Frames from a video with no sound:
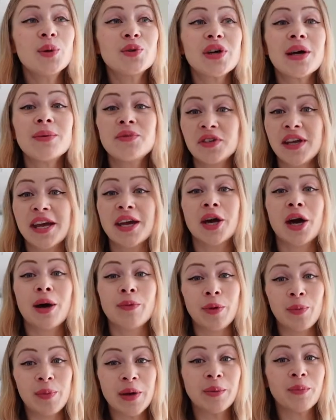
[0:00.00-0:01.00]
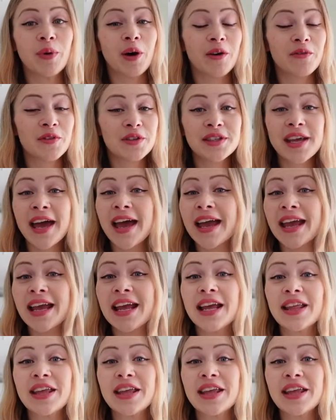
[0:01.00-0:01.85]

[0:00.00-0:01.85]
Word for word: times take up a big part of the day.